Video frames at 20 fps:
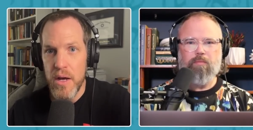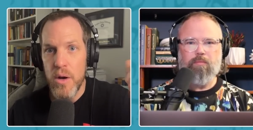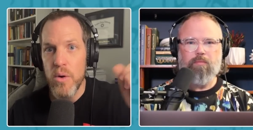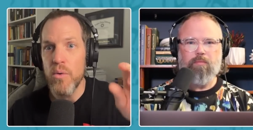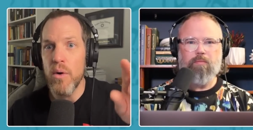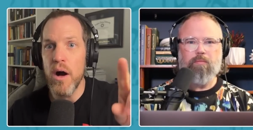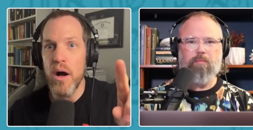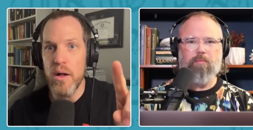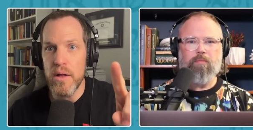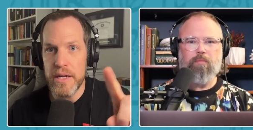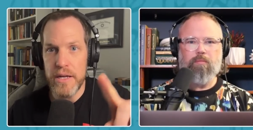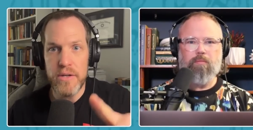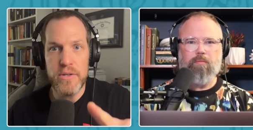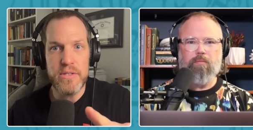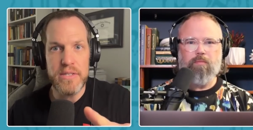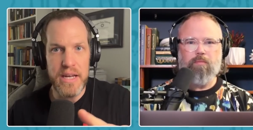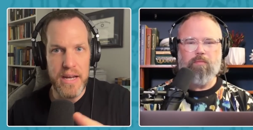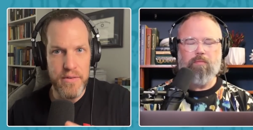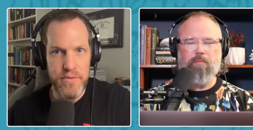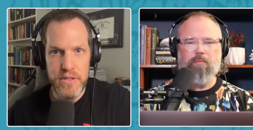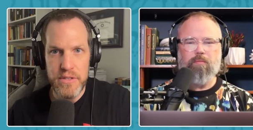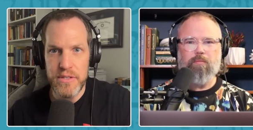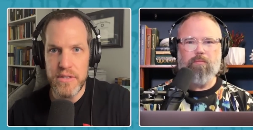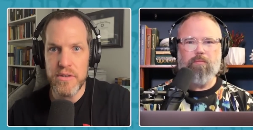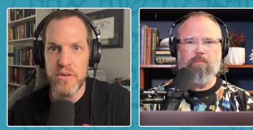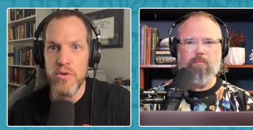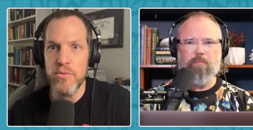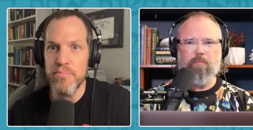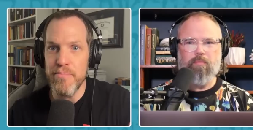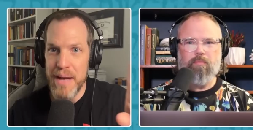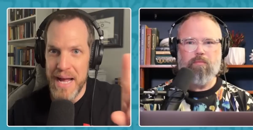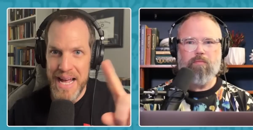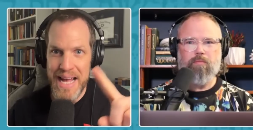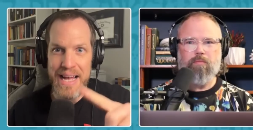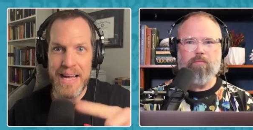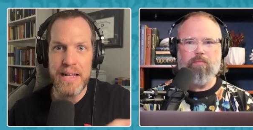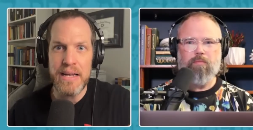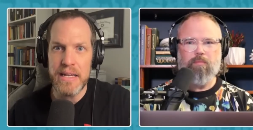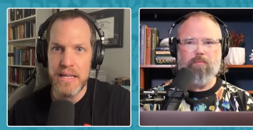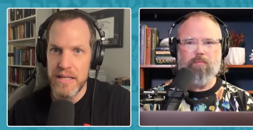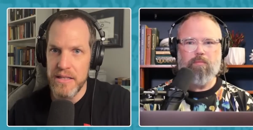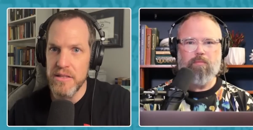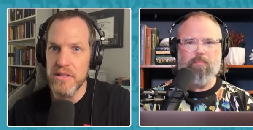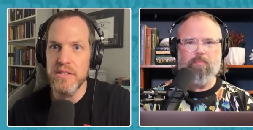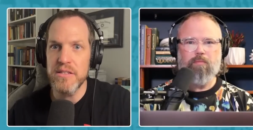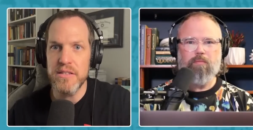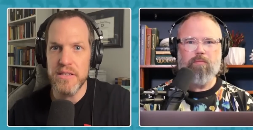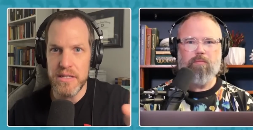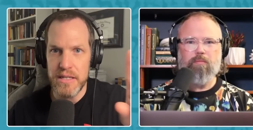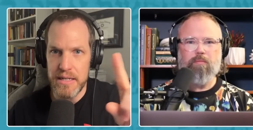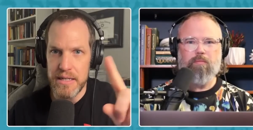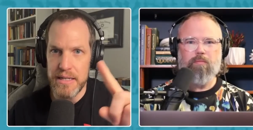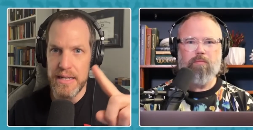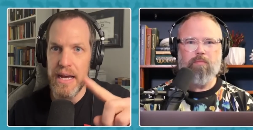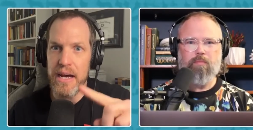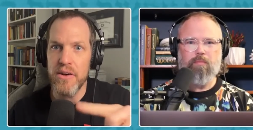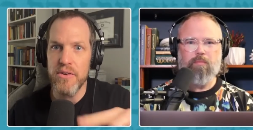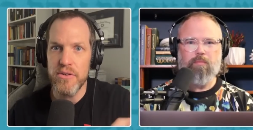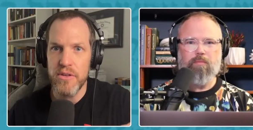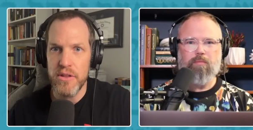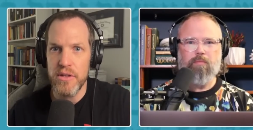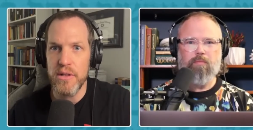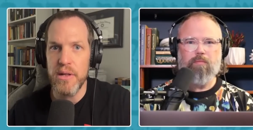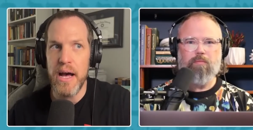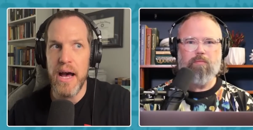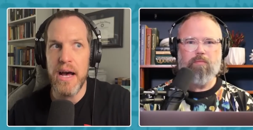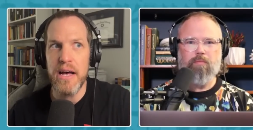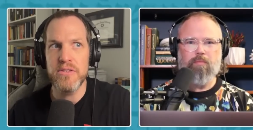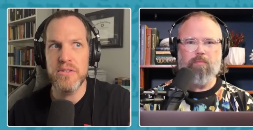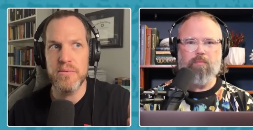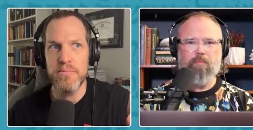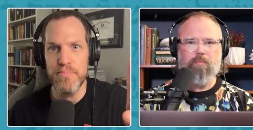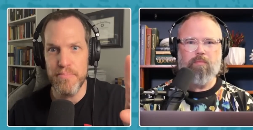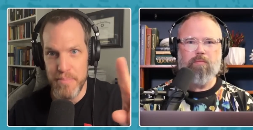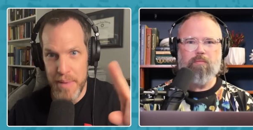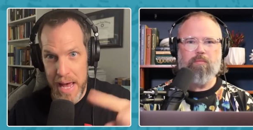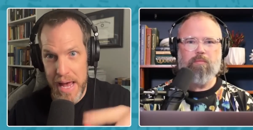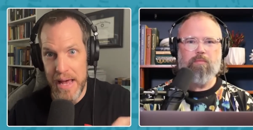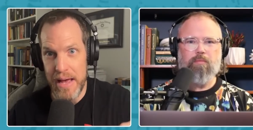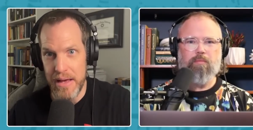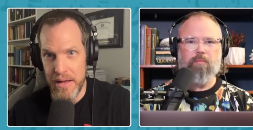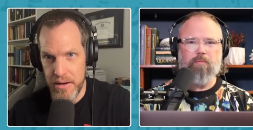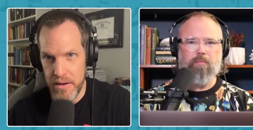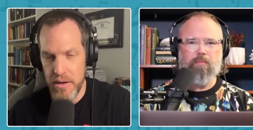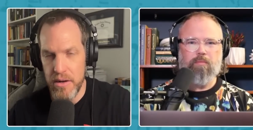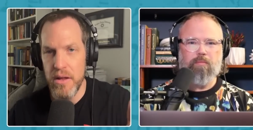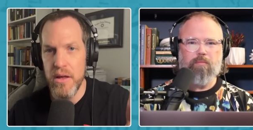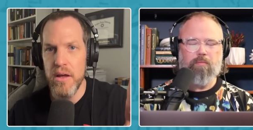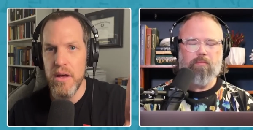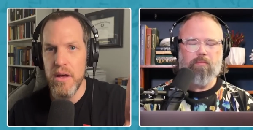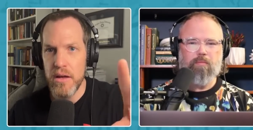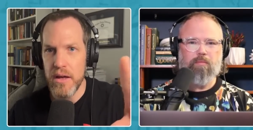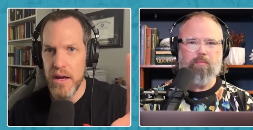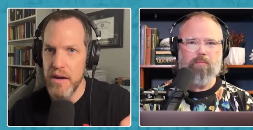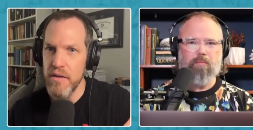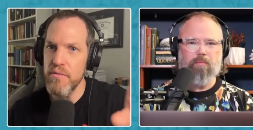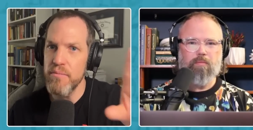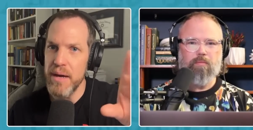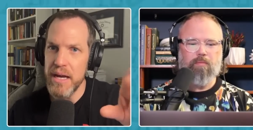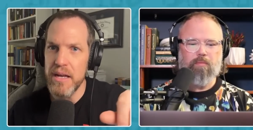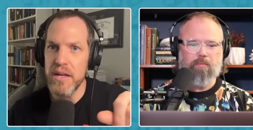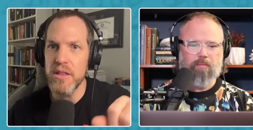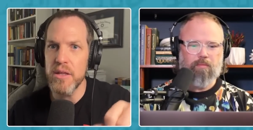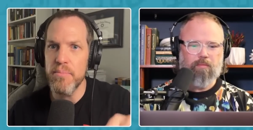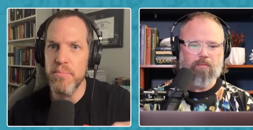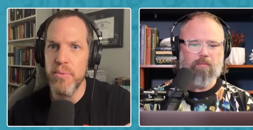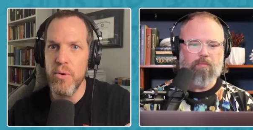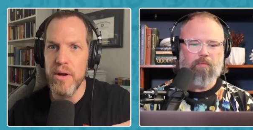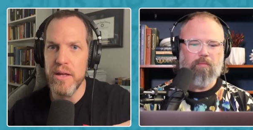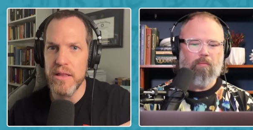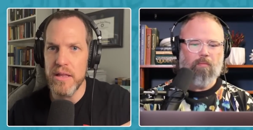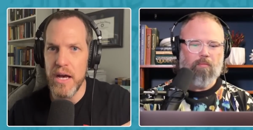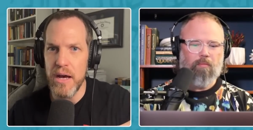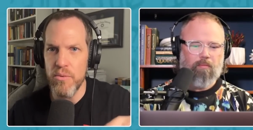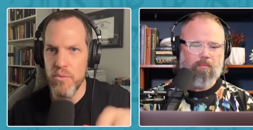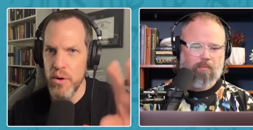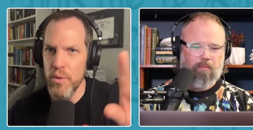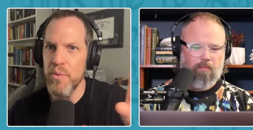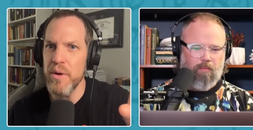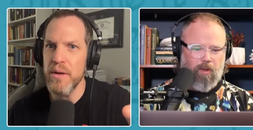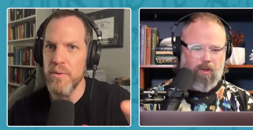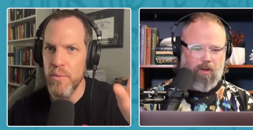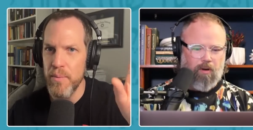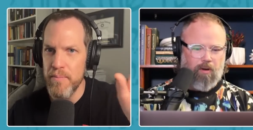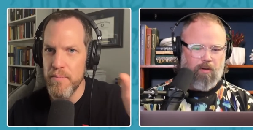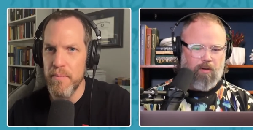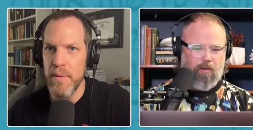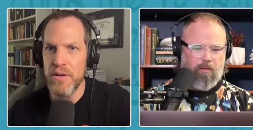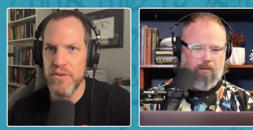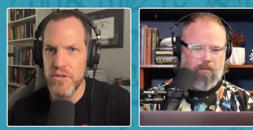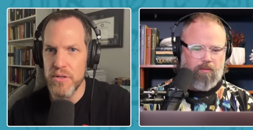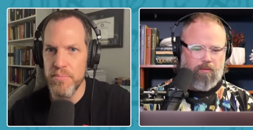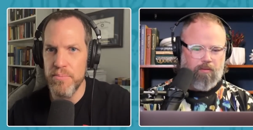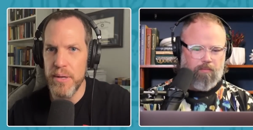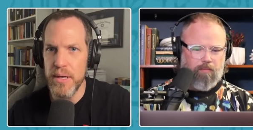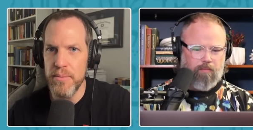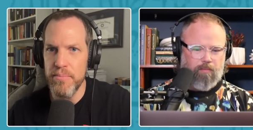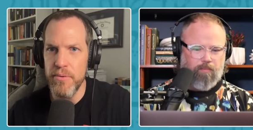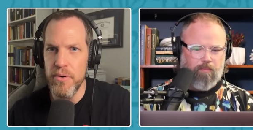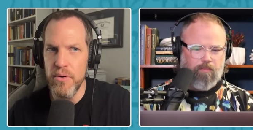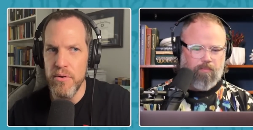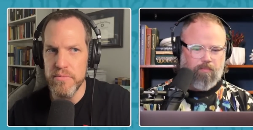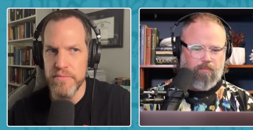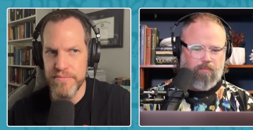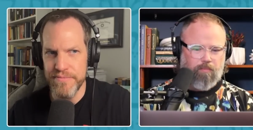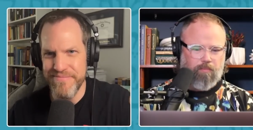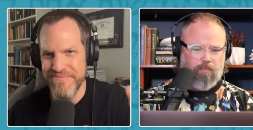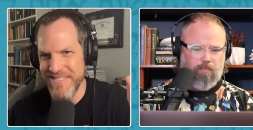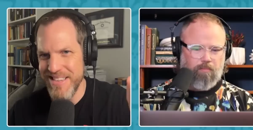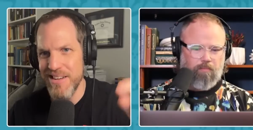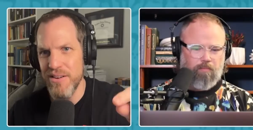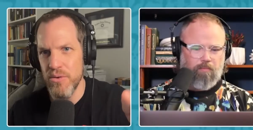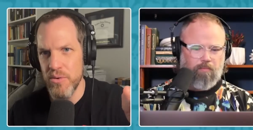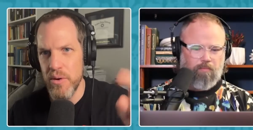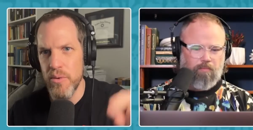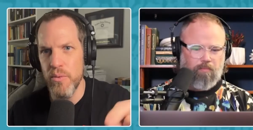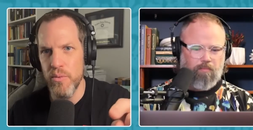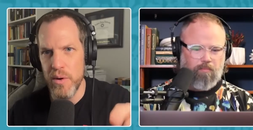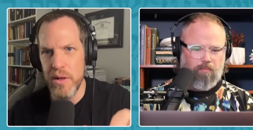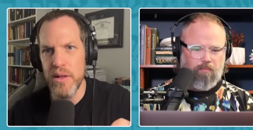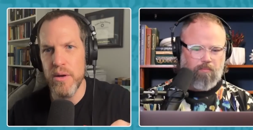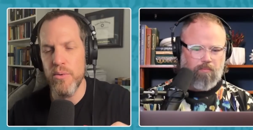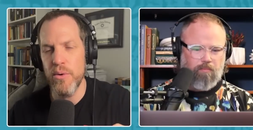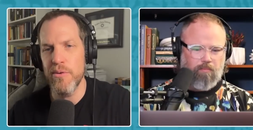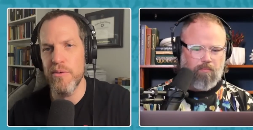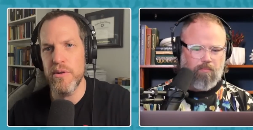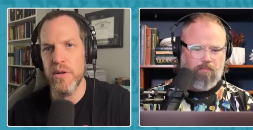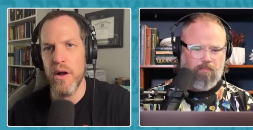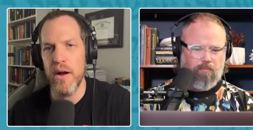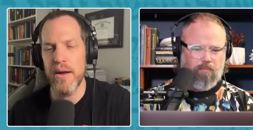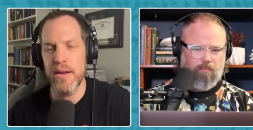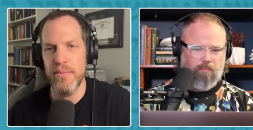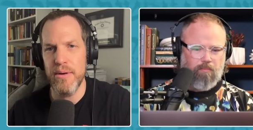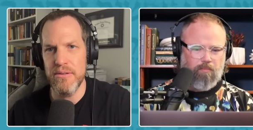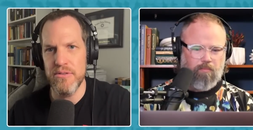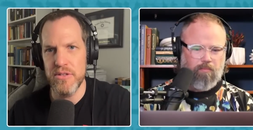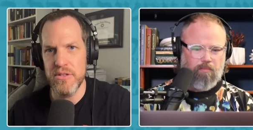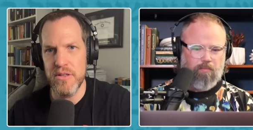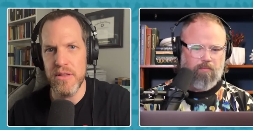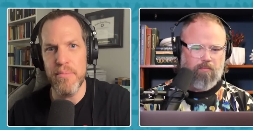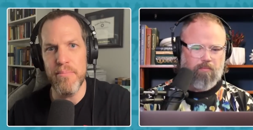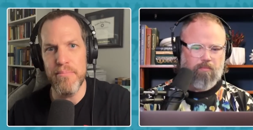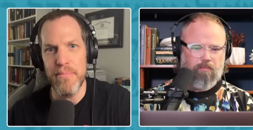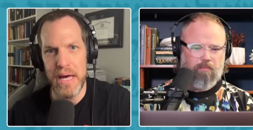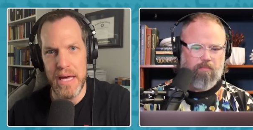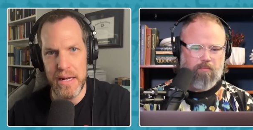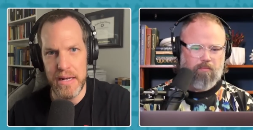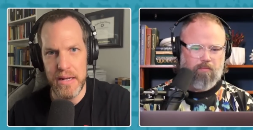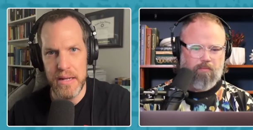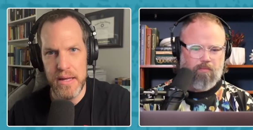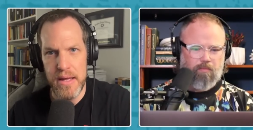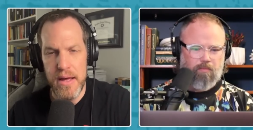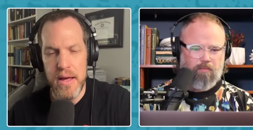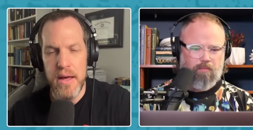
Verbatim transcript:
Speaker 1: Well, here's every single man in the city, down to the last man, kind of making the point that when we mentioned people, you know, we, really we were talking about just the men.